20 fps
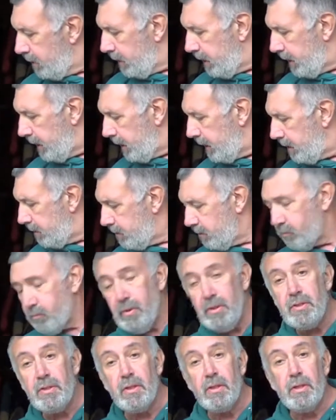And the
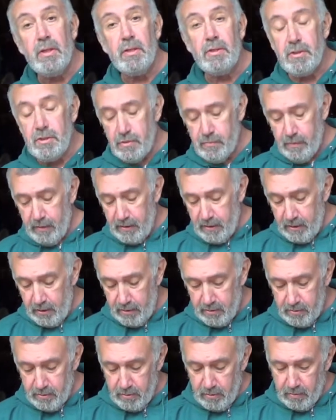reason is is
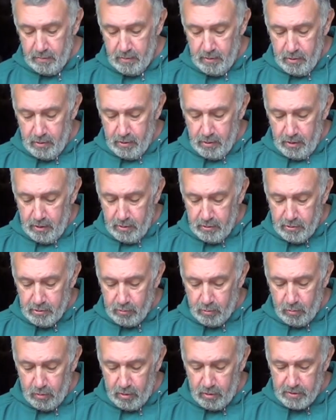because
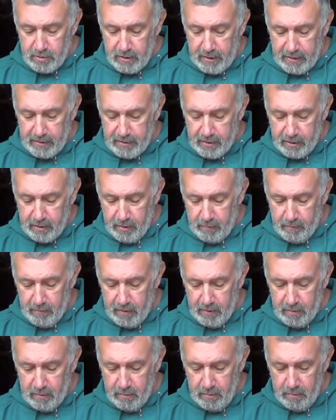squirrels like to come
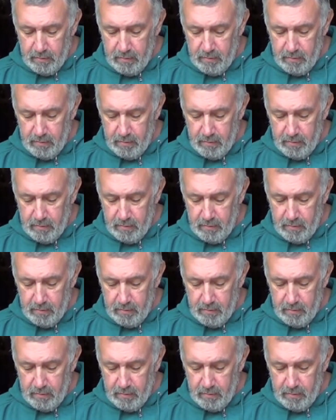in